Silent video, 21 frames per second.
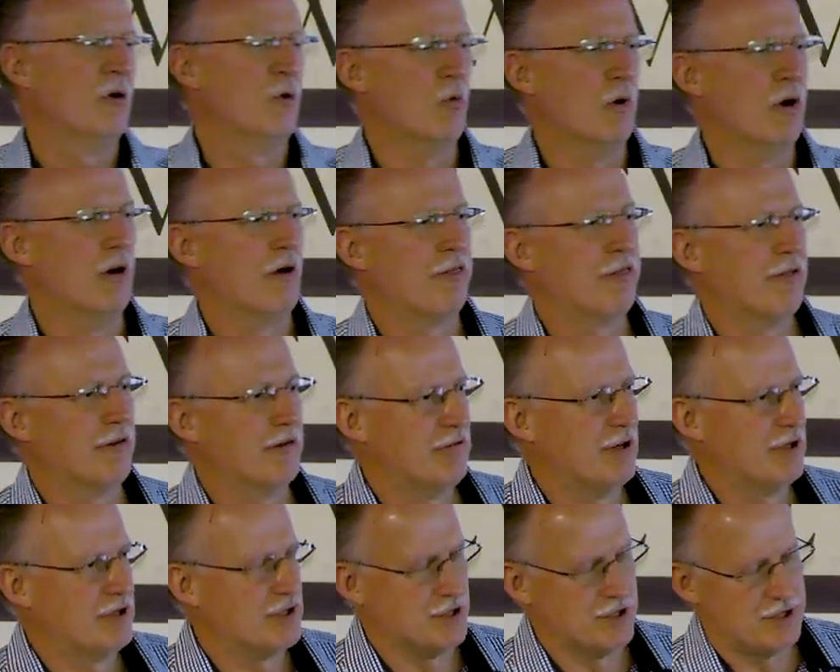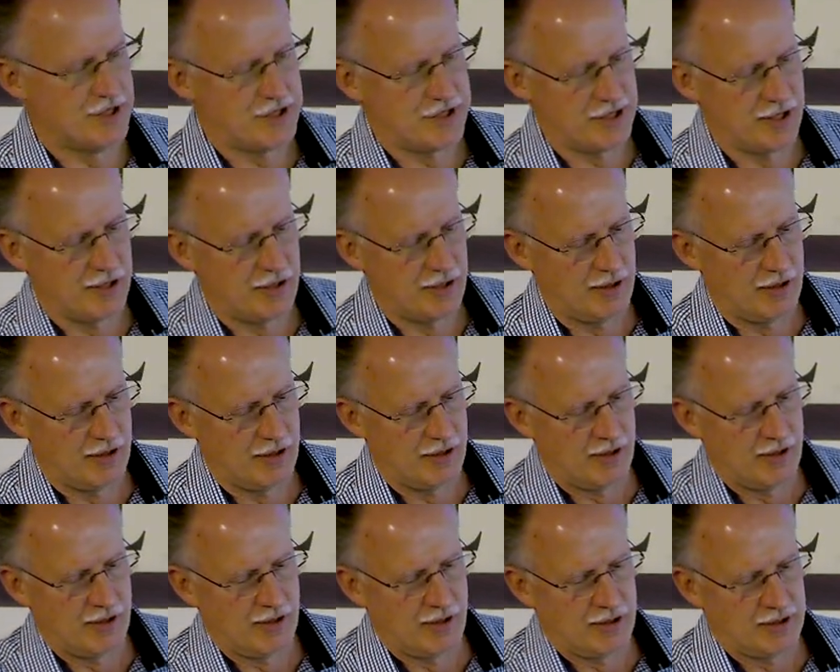Wealth and riches.
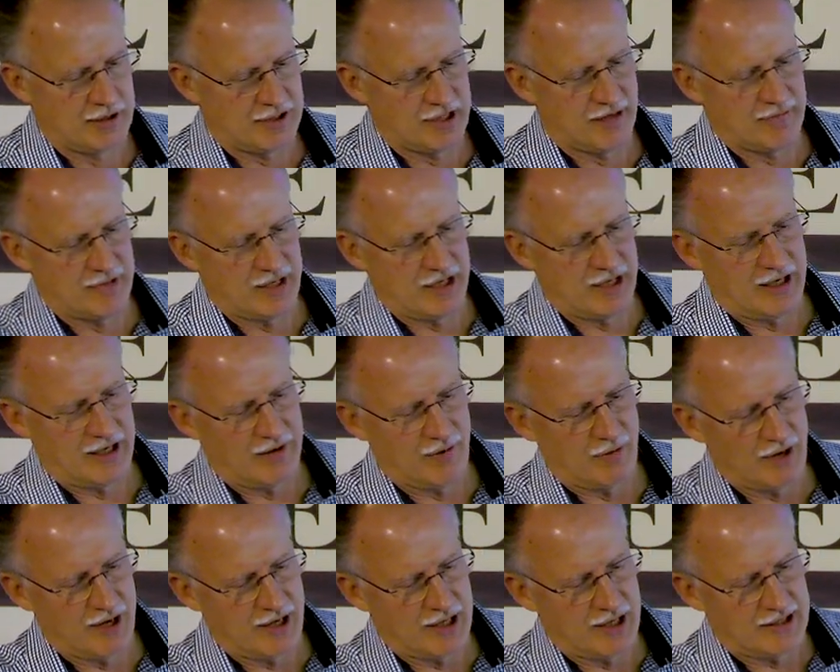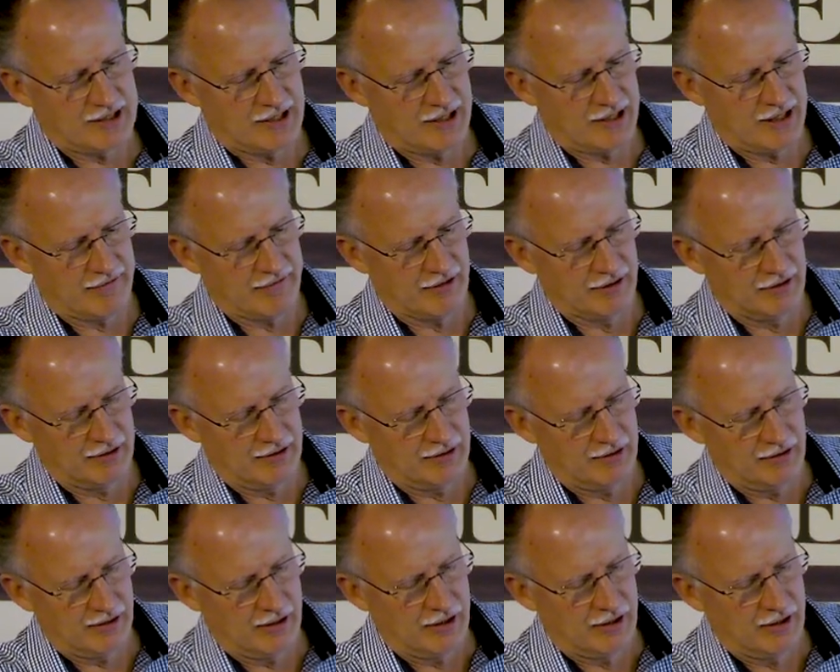Someday, when I get to heaven
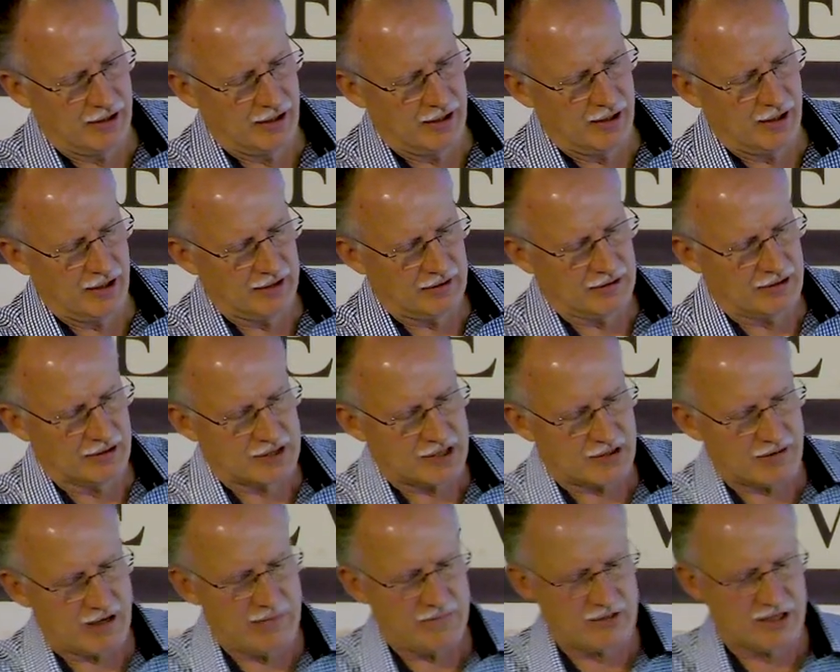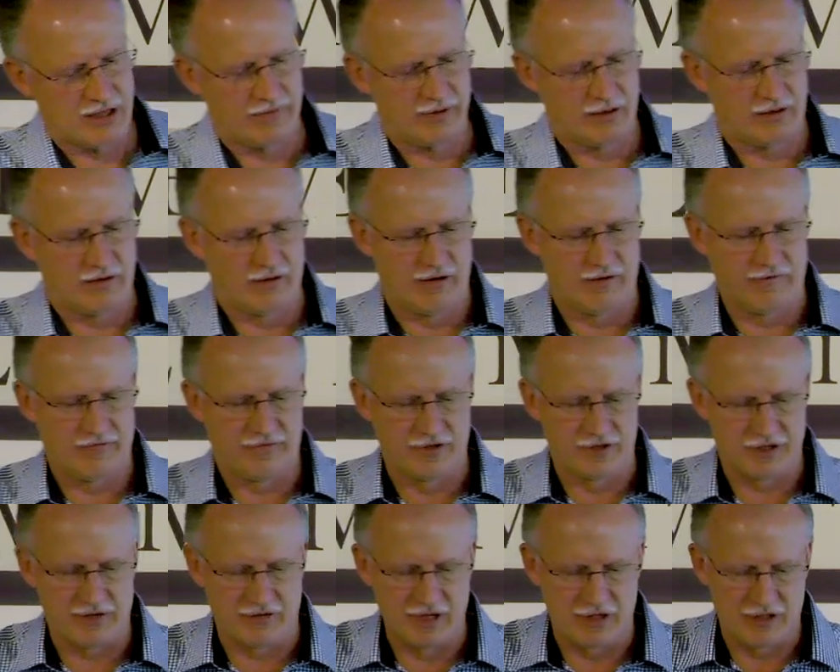and can scrape something off the
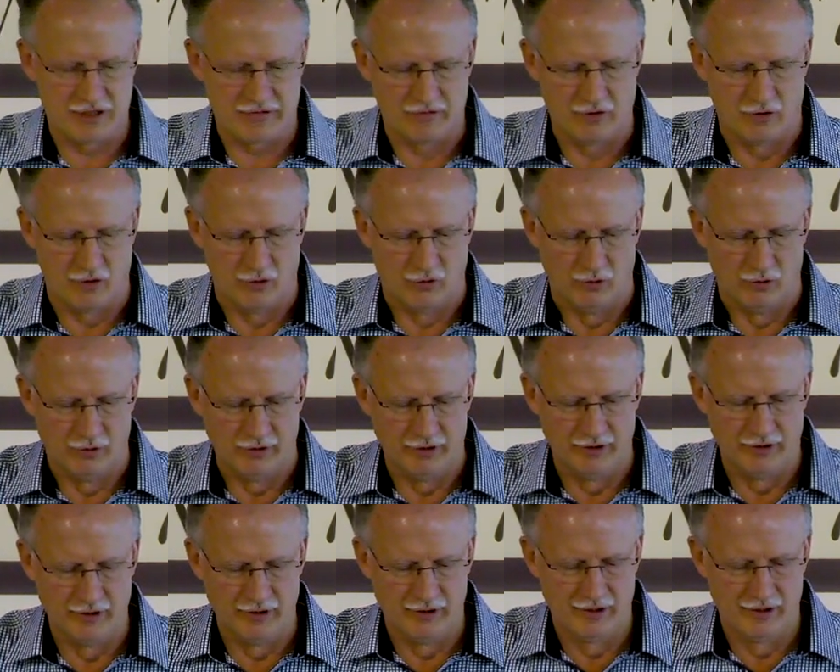streets of gold.